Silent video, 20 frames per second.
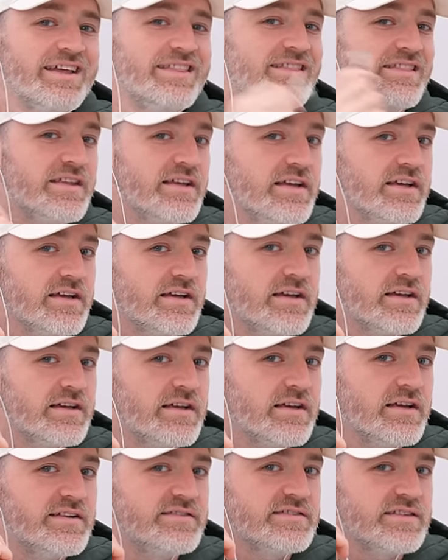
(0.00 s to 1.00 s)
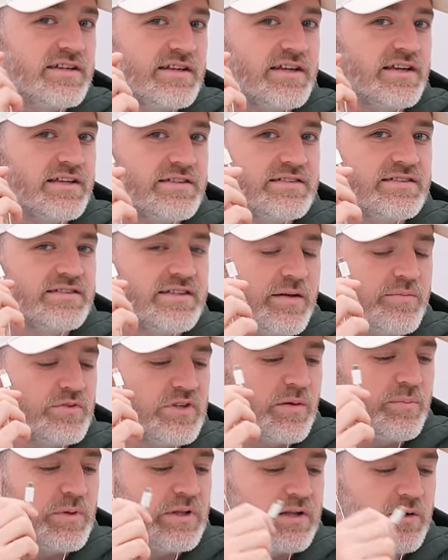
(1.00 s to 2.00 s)
I think it's gonna get stepped
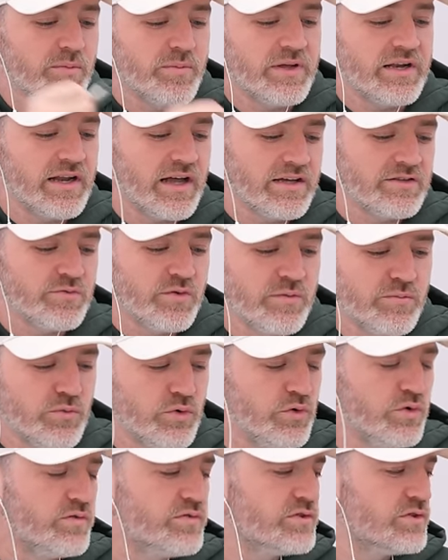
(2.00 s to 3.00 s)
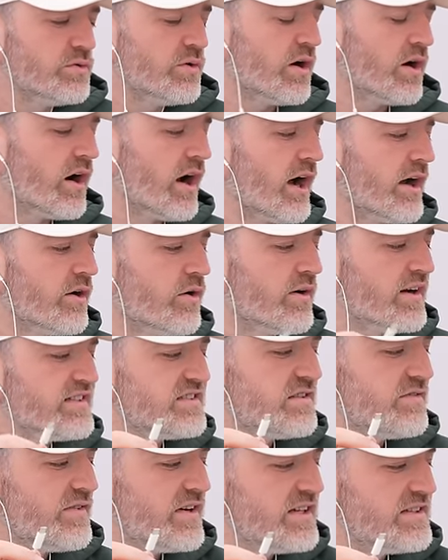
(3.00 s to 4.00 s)
up a little bit as we move to our iOS
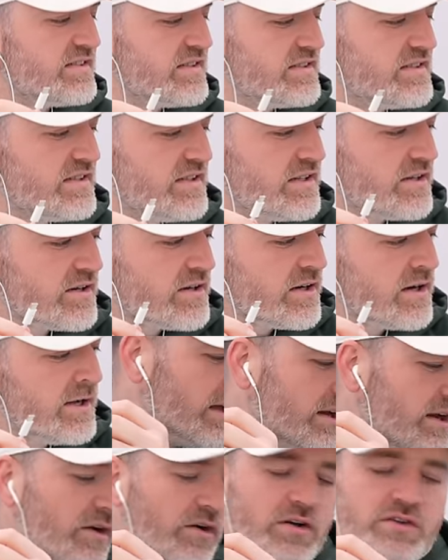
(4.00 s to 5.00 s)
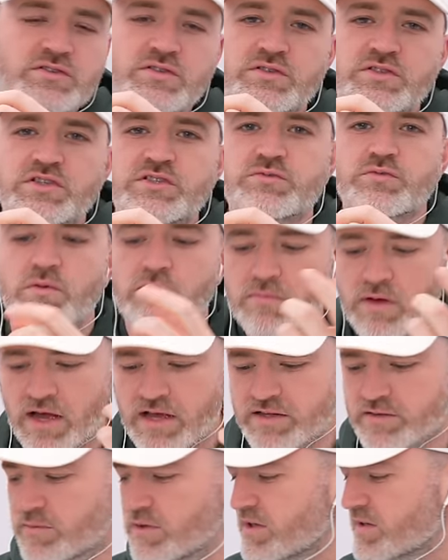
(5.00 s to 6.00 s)
devices here. And it also just
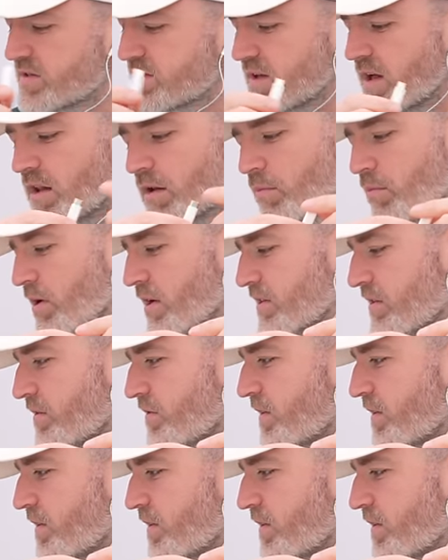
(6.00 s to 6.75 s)
reminds me to celebrate the